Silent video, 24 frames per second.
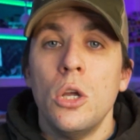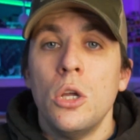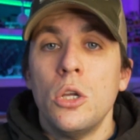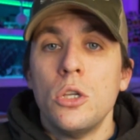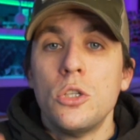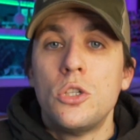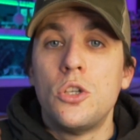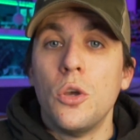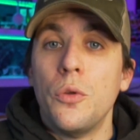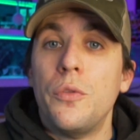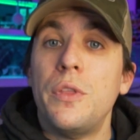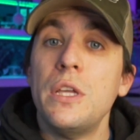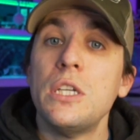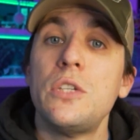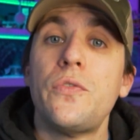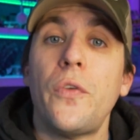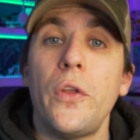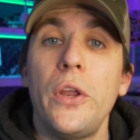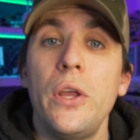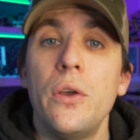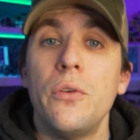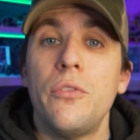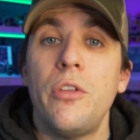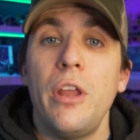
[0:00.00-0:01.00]
So this
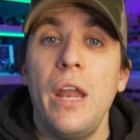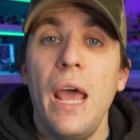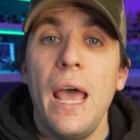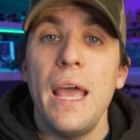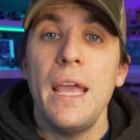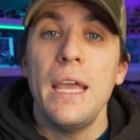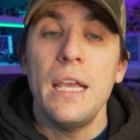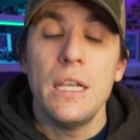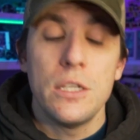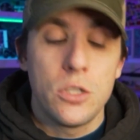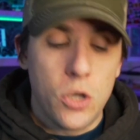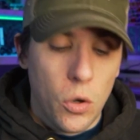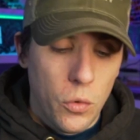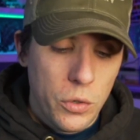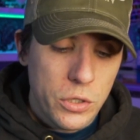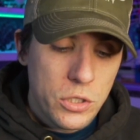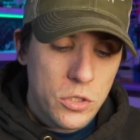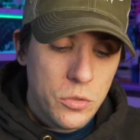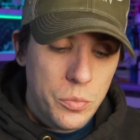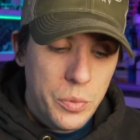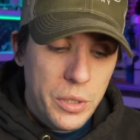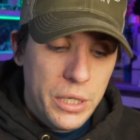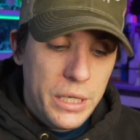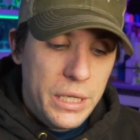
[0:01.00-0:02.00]
video today is going
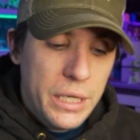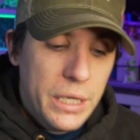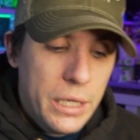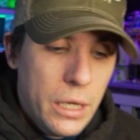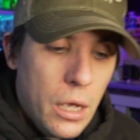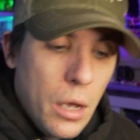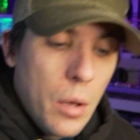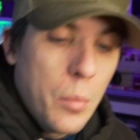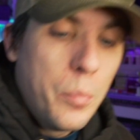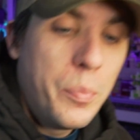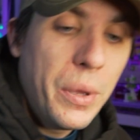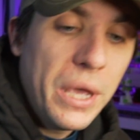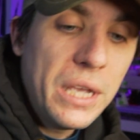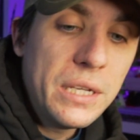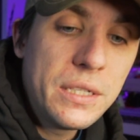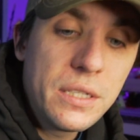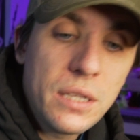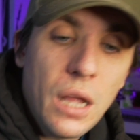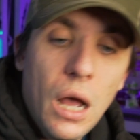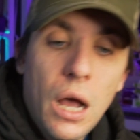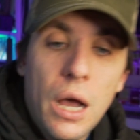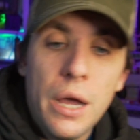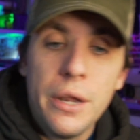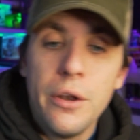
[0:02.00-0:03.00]
to be
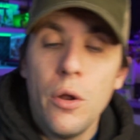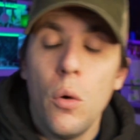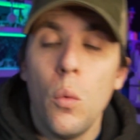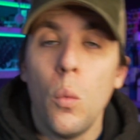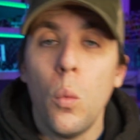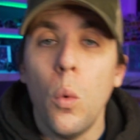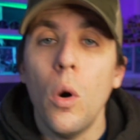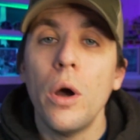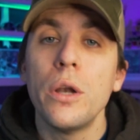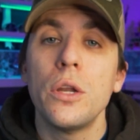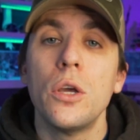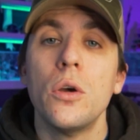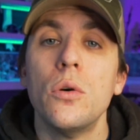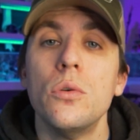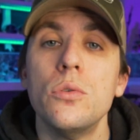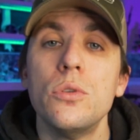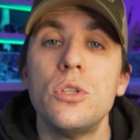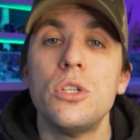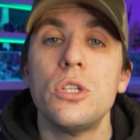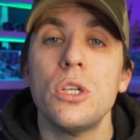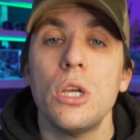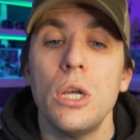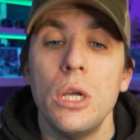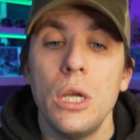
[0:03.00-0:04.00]
based on what
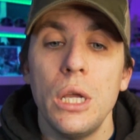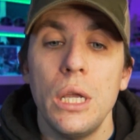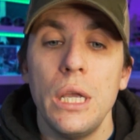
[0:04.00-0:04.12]
goes